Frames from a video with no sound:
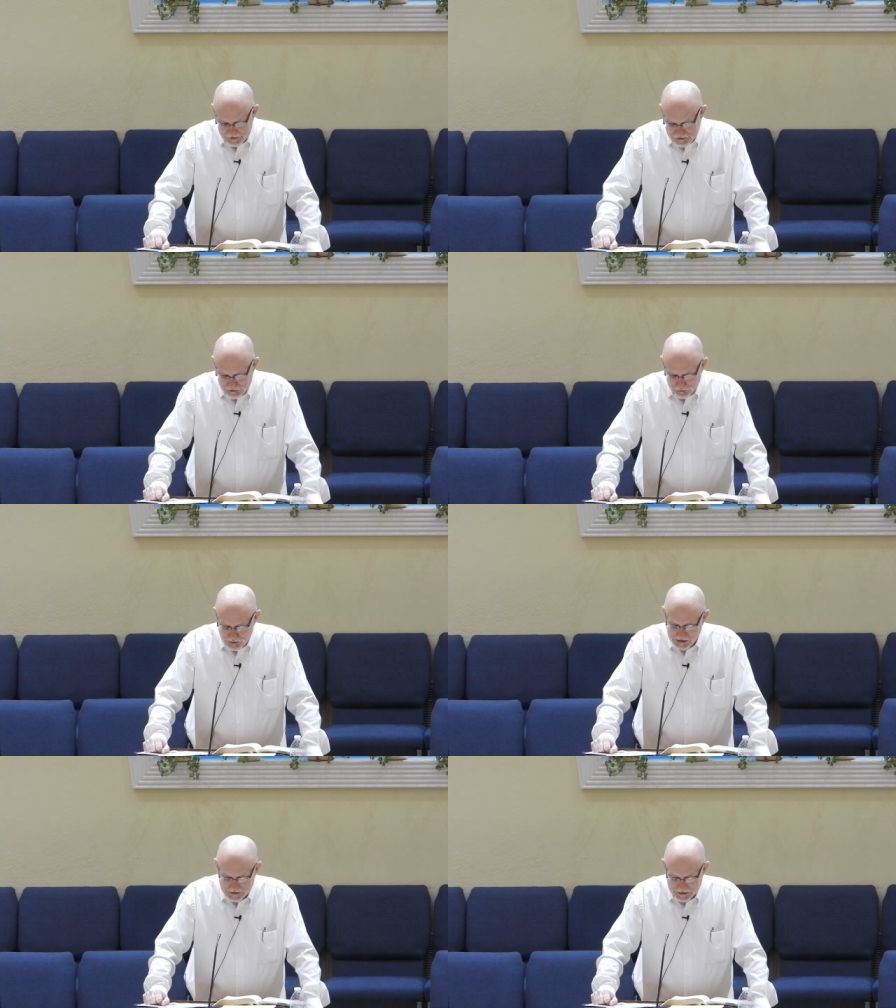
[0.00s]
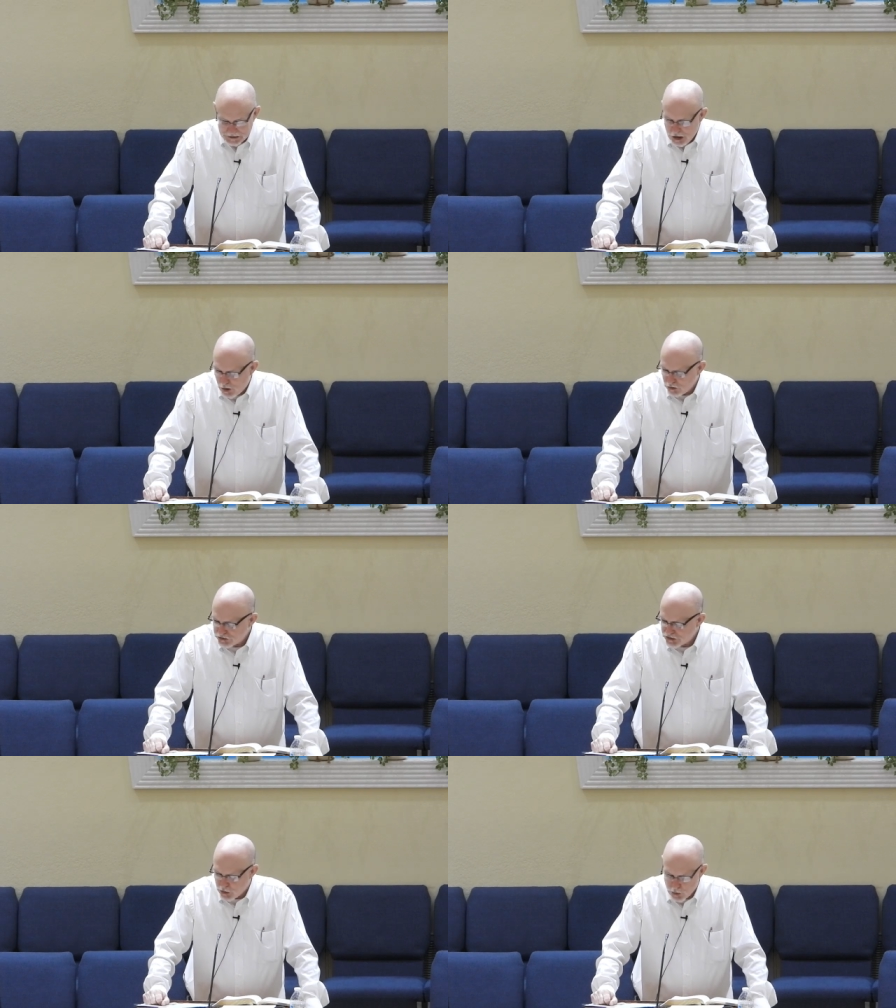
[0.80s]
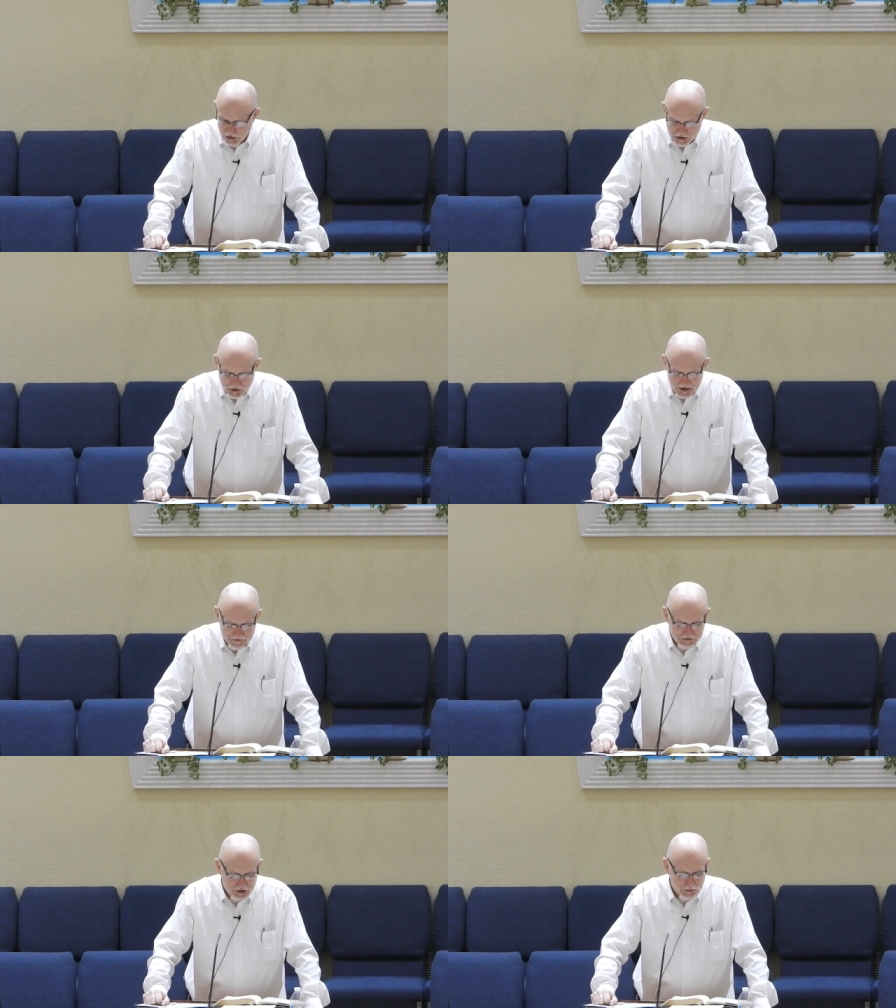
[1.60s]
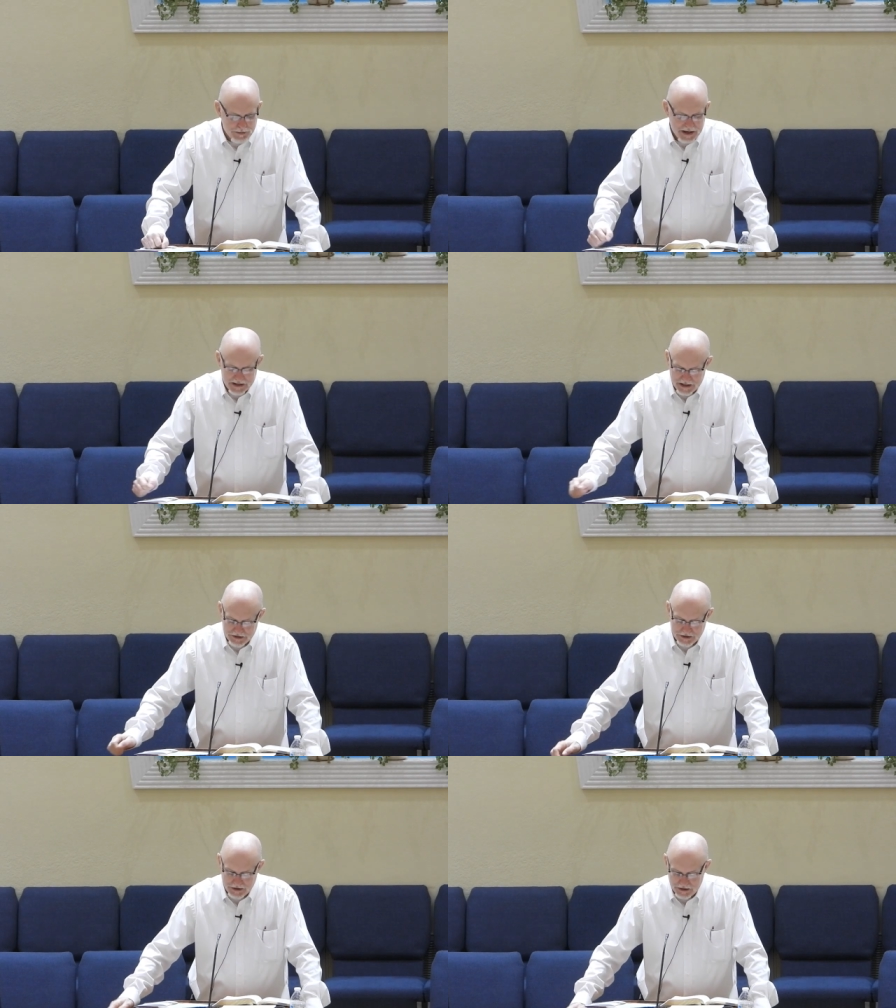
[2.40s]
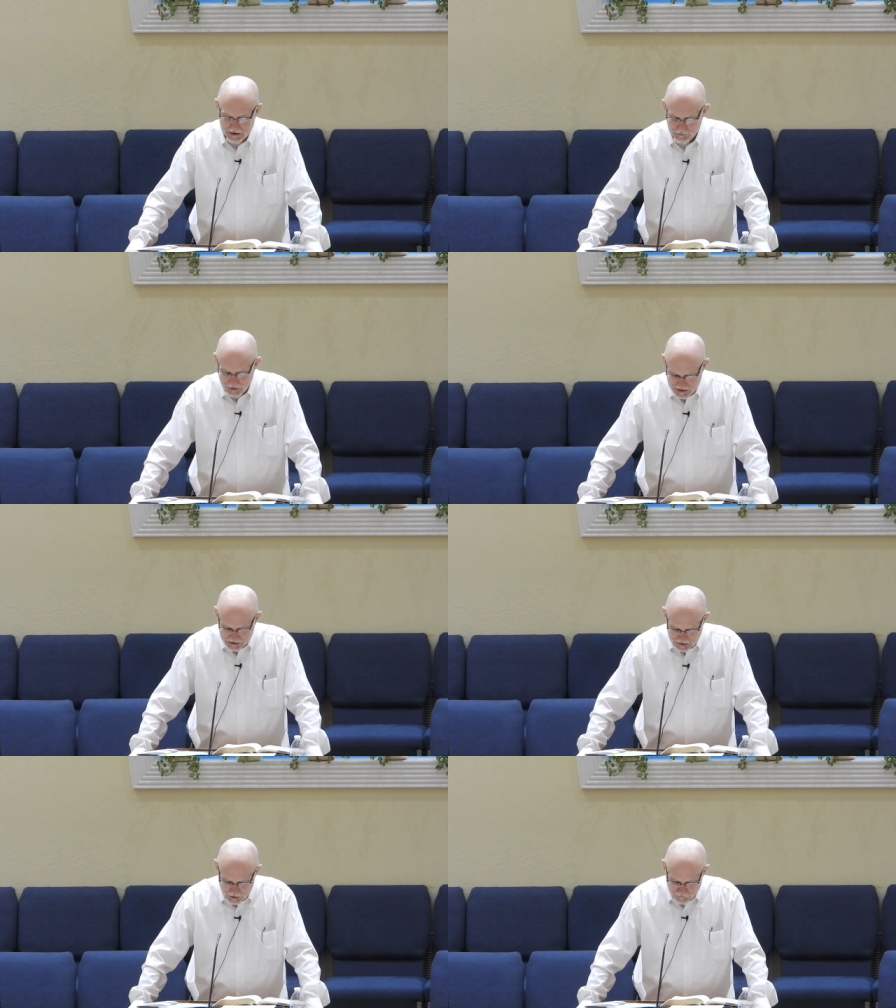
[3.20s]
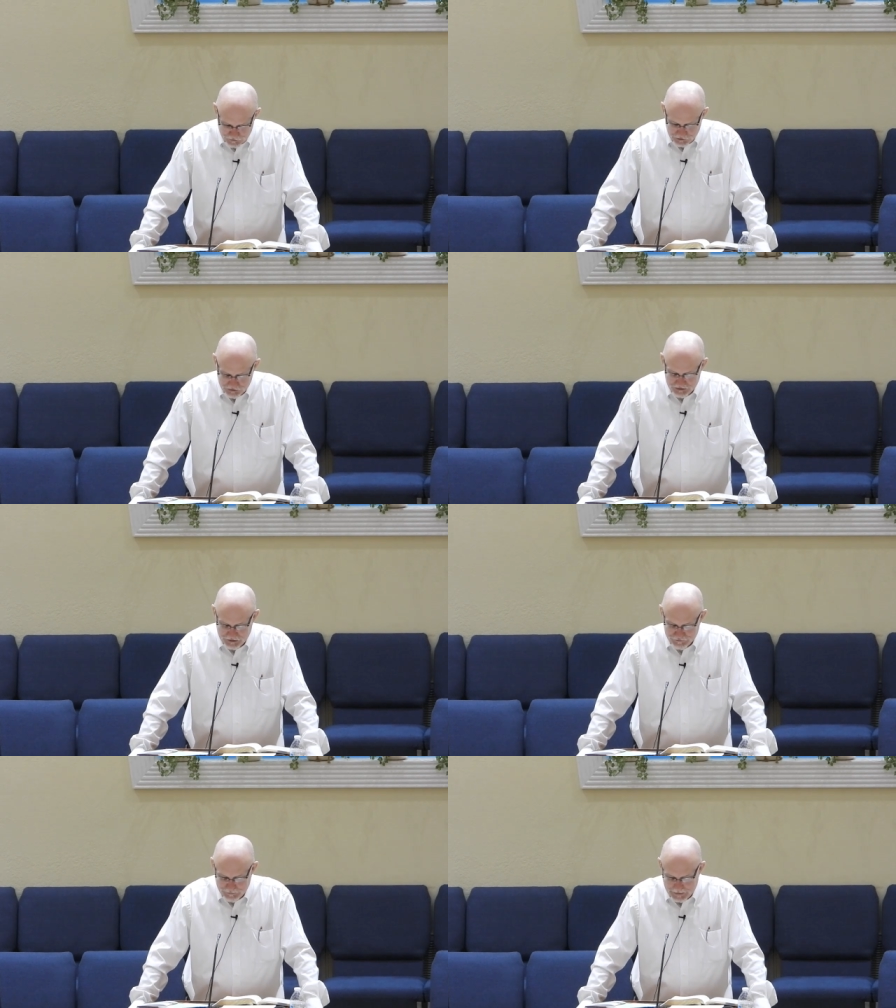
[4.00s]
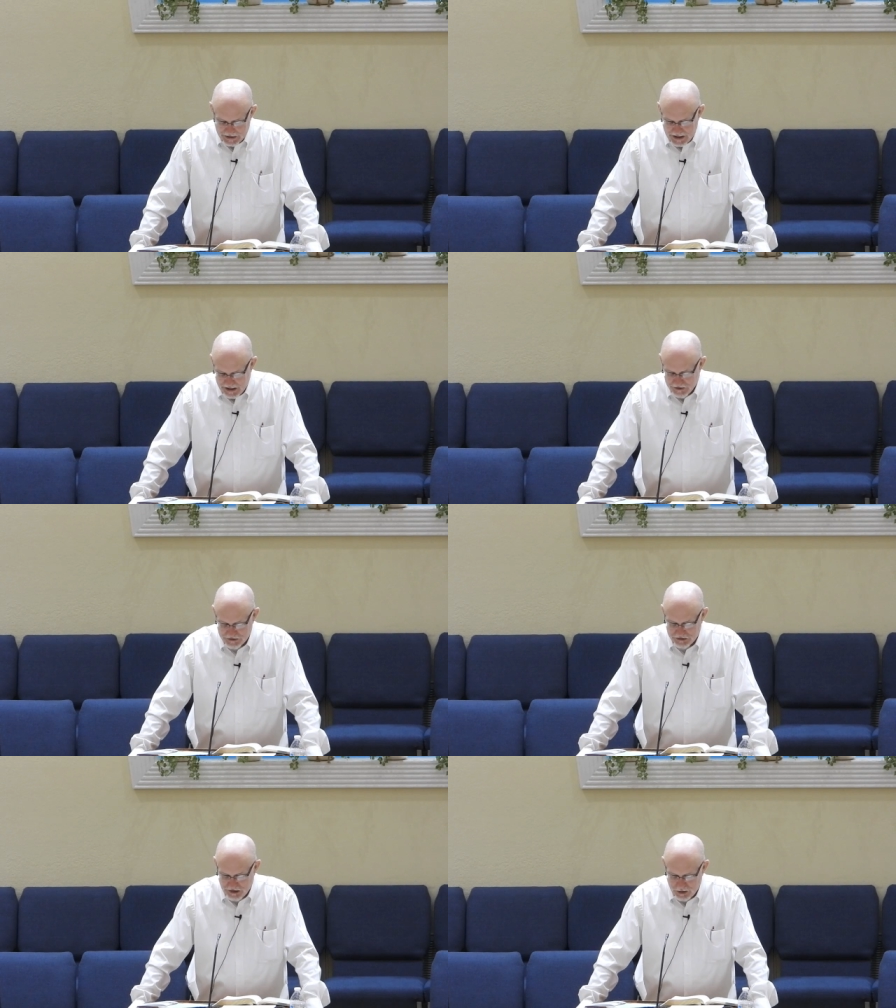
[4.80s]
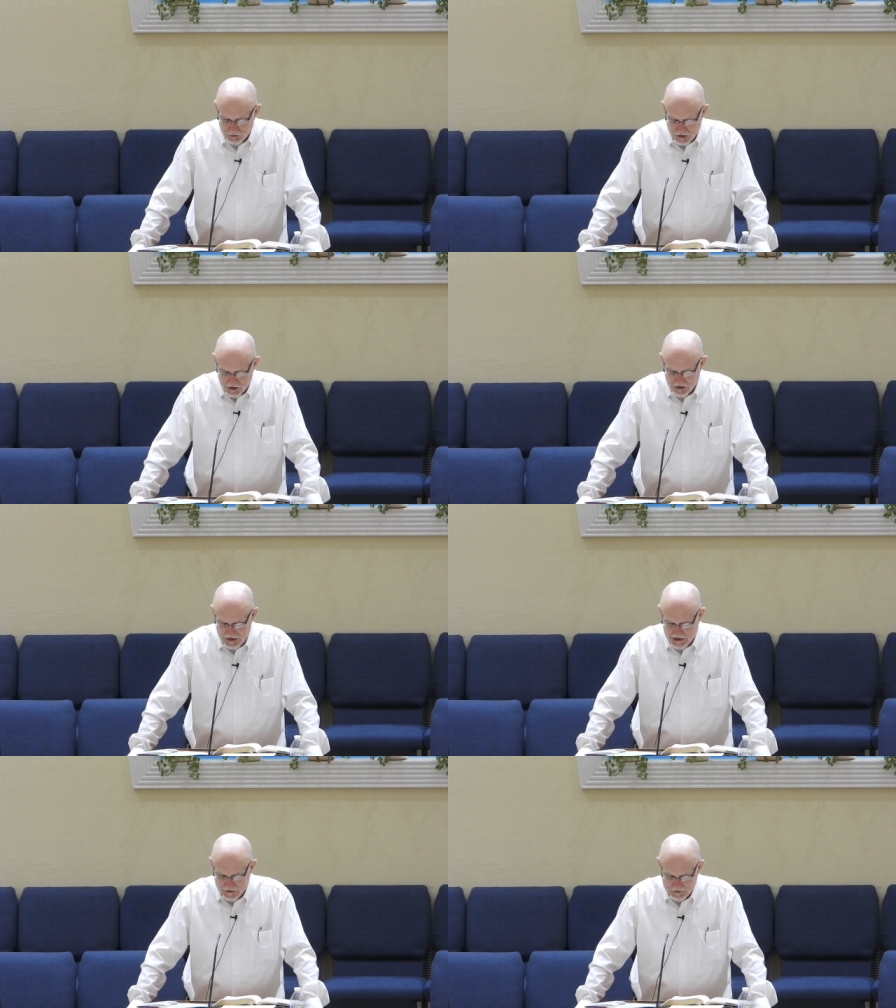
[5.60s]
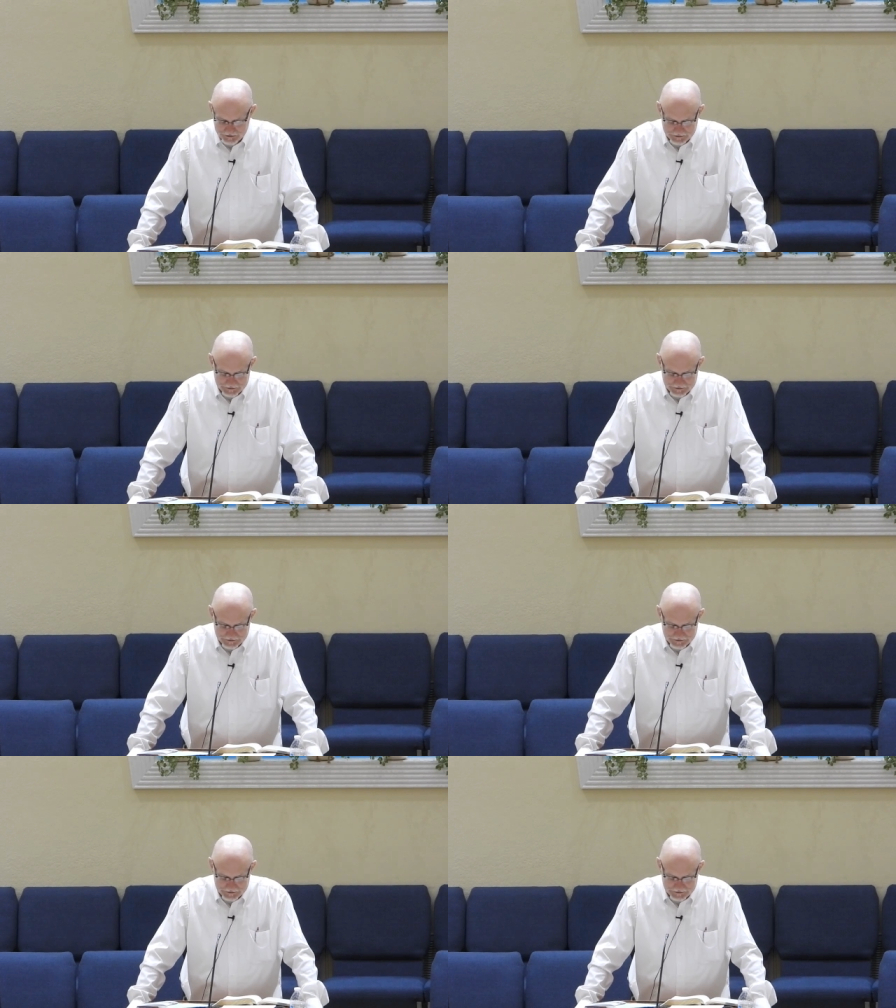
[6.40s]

This is really a long story. You'll have to go back in there and read it all for yourself about how this all turned out.